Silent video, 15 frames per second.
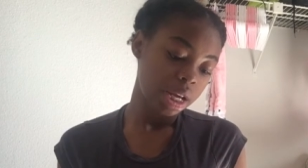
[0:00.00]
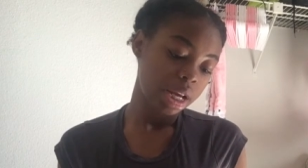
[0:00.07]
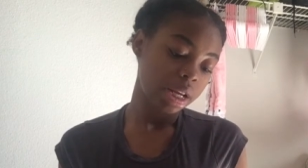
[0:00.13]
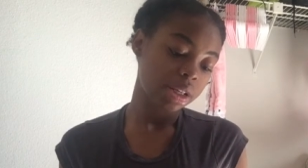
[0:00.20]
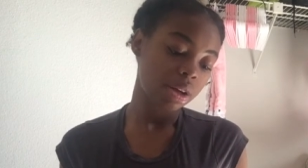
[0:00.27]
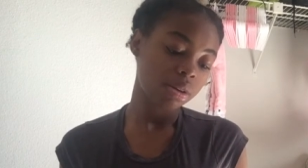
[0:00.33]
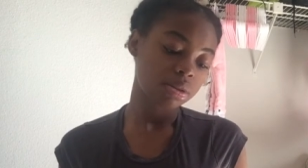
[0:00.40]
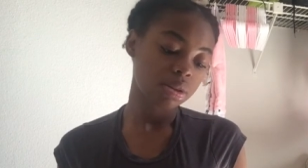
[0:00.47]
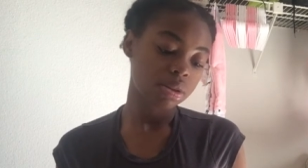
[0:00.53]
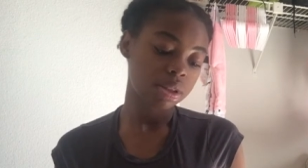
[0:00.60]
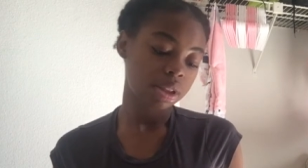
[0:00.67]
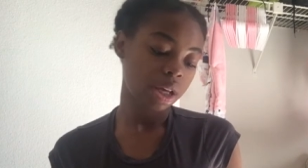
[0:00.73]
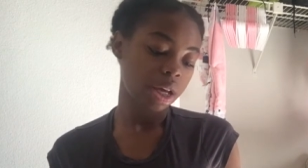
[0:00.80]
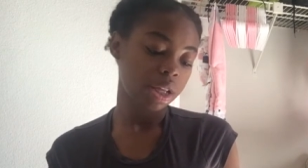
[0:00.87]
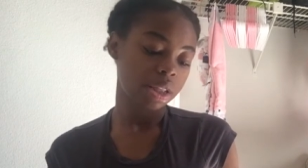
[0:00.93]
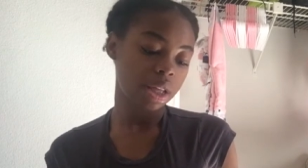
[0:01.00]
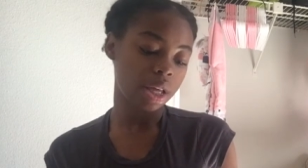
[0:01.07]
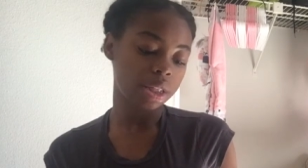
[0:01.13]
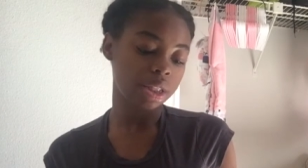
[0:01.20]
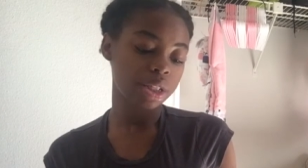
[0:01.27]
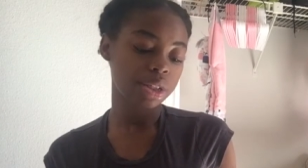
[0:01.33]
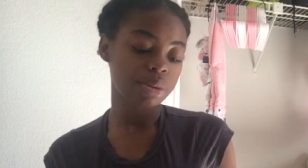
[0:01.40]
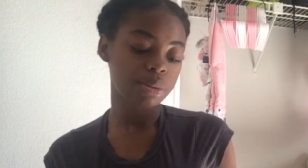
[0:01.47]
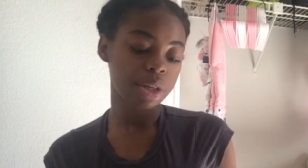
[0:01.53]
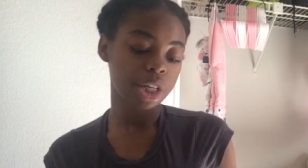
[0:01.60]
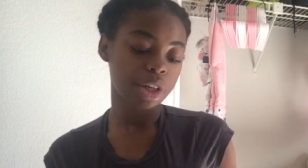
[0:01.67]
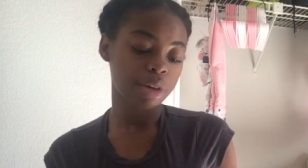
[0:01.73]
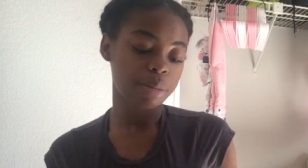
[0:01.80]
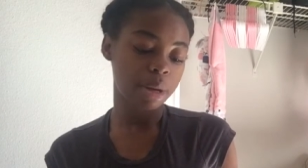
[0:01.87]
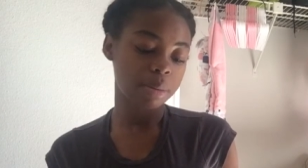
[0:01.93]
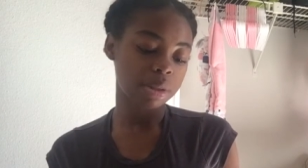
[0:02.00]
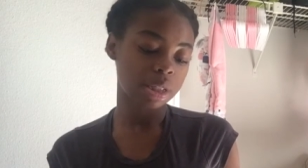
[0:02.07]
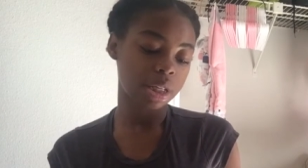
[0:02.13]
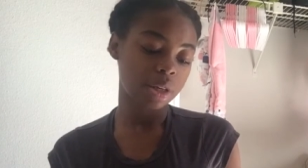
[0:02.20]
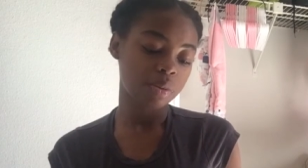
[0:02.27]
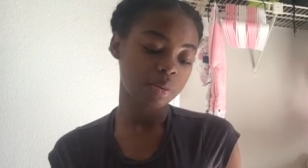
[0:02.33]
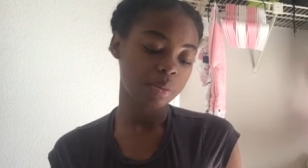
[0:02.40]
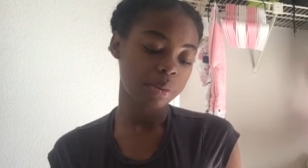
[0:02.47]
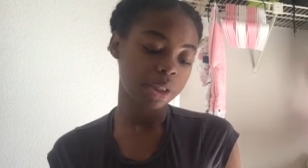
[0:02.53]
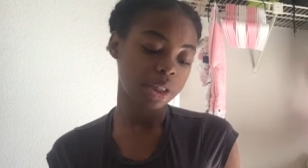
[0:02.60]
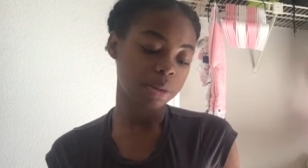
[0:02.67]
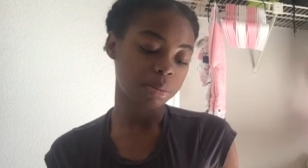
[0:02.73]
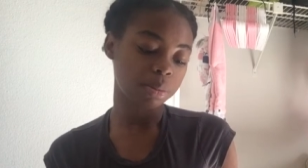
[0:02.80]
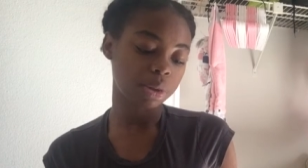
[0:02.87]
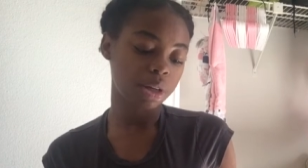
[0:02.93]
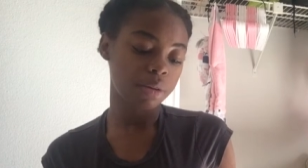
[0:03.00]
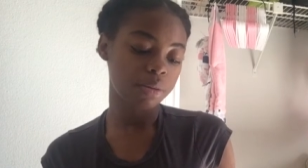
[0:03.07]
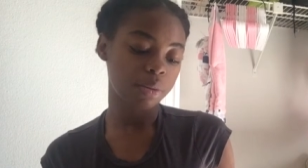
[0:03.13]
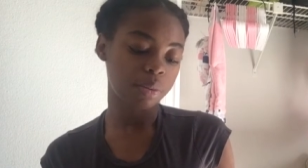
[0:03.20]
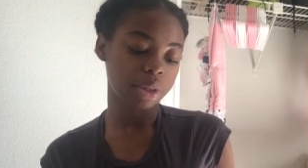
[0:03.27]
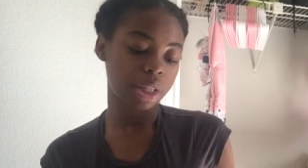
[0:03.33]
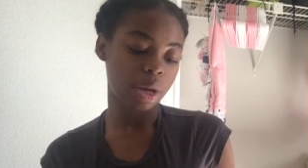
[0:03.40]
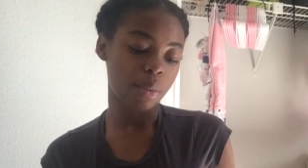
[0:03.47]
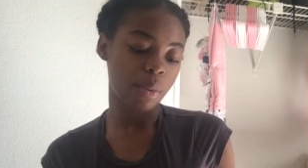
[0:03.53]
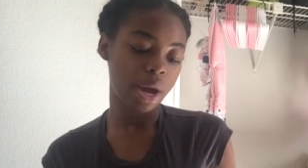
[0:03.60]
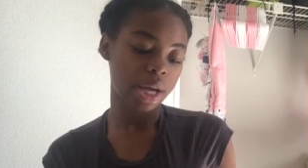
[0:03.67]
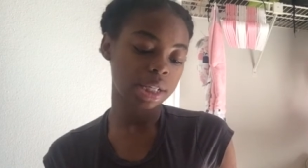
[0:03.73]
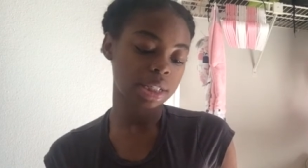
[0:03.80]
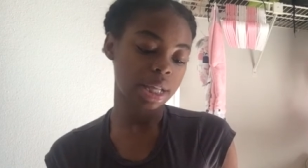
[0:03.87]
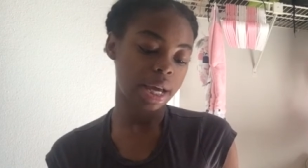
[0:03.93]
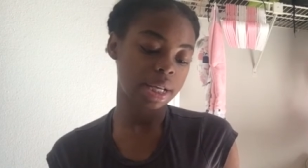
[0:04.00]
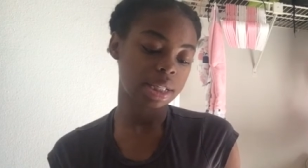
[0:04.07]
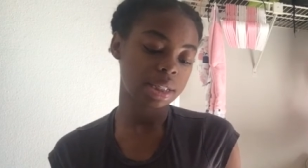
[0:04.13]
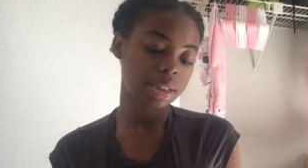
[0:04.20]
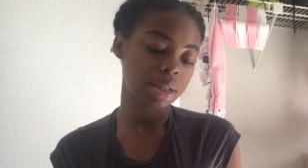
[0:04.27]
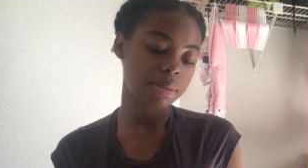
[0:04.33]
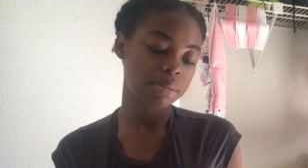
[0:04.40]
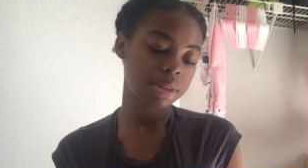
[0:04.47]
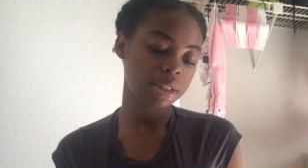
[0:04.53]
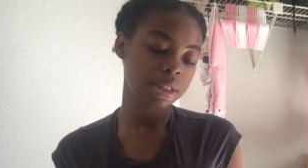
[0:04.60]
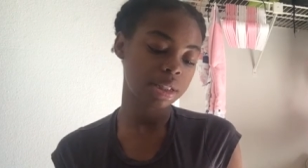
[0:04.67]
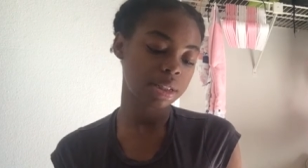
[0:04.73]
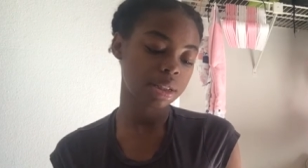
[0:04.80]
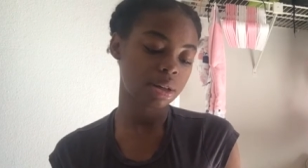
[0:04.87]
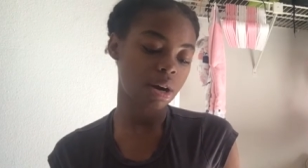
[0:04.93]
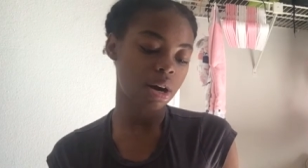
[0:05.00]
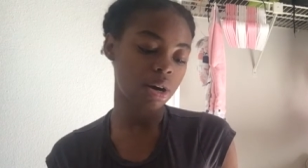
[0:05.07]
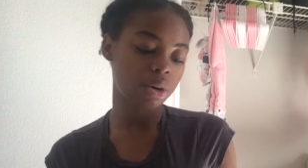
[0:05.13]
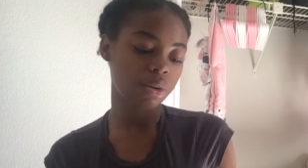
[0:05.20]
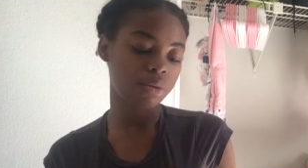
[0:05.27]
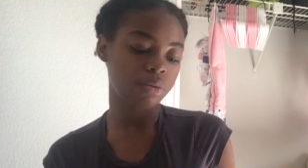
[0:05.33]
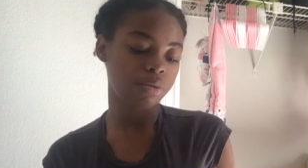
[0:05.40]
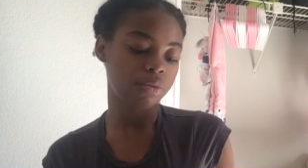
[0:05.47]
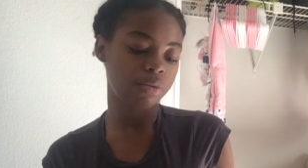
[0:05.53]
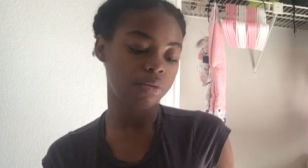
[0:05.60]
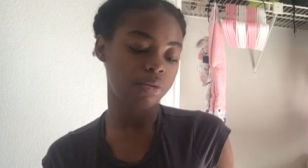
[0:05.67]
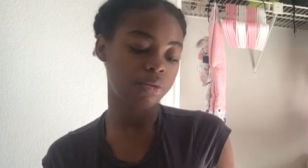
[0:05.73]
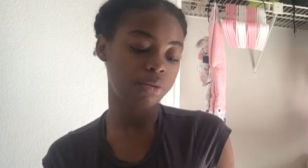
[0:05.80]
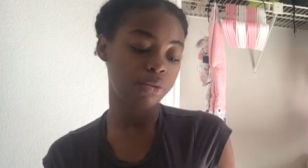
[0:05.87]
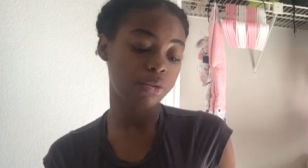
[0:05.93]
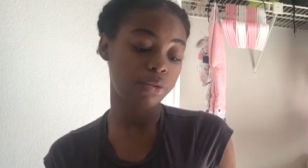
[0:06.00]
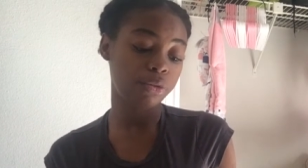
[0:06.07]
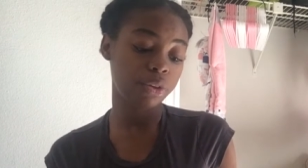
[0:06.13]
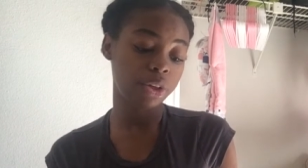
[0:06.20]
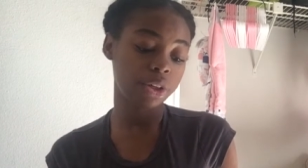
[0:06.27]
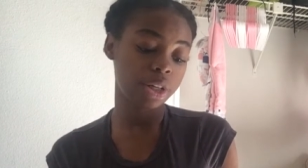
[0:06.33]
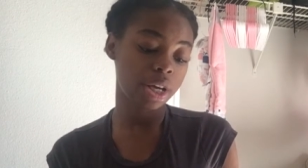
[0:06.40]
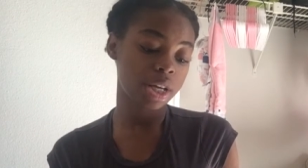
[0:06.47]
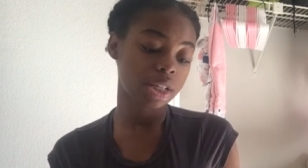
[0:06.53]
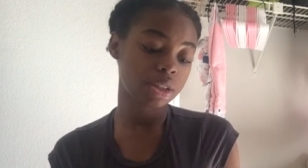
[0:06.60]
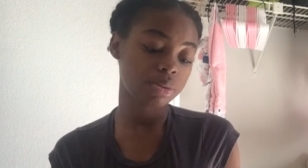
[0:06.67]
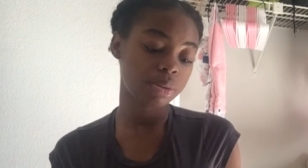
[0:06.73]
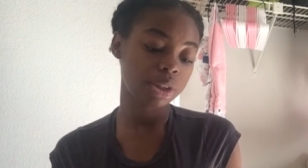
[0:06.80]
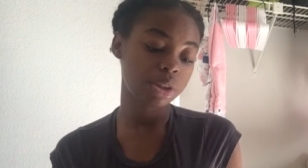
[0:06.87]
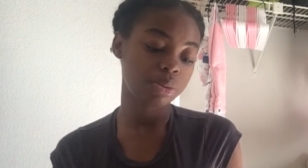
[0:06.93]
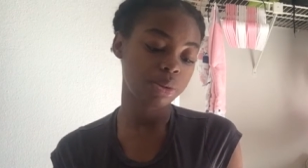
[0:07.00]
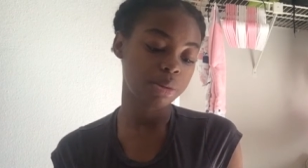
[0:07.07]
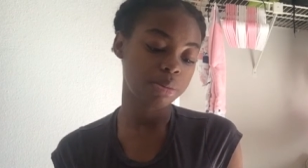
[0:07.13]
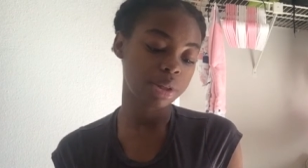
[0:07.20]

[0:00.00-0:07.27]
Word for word: it also said that this week your baby's skin will become covered with a wax-like substance called vernix, which will